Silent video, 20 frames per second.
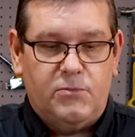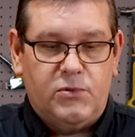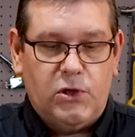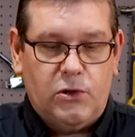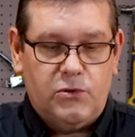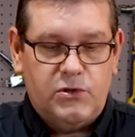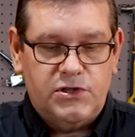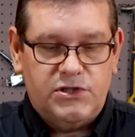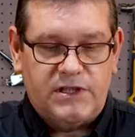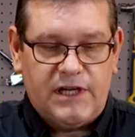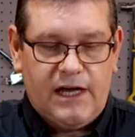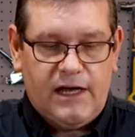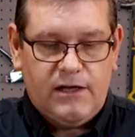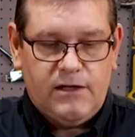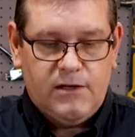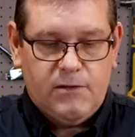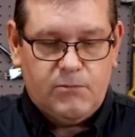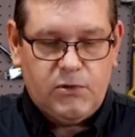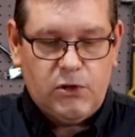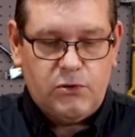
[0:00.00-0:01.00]
a blower
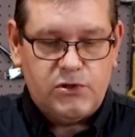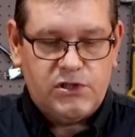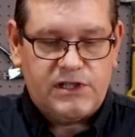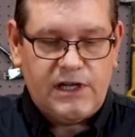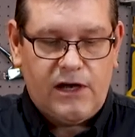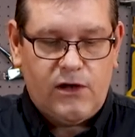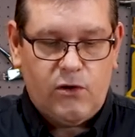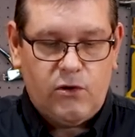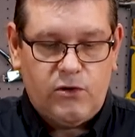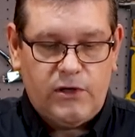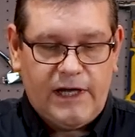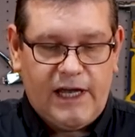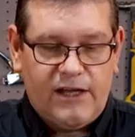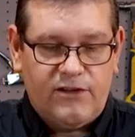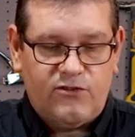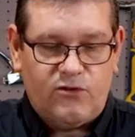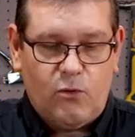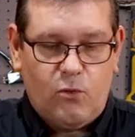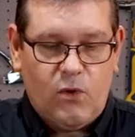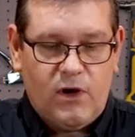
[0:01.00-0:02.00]
style. Blower style only
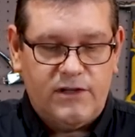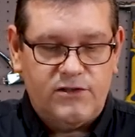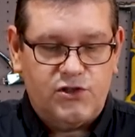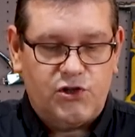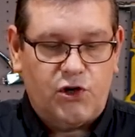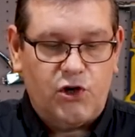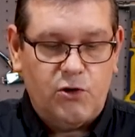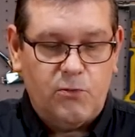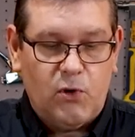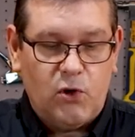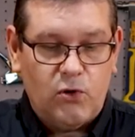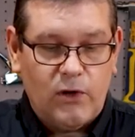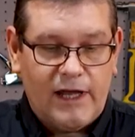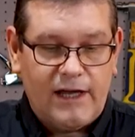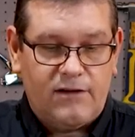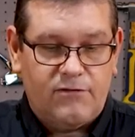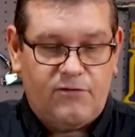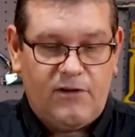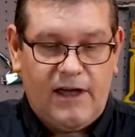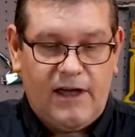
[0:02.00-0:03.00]
has the one turbo like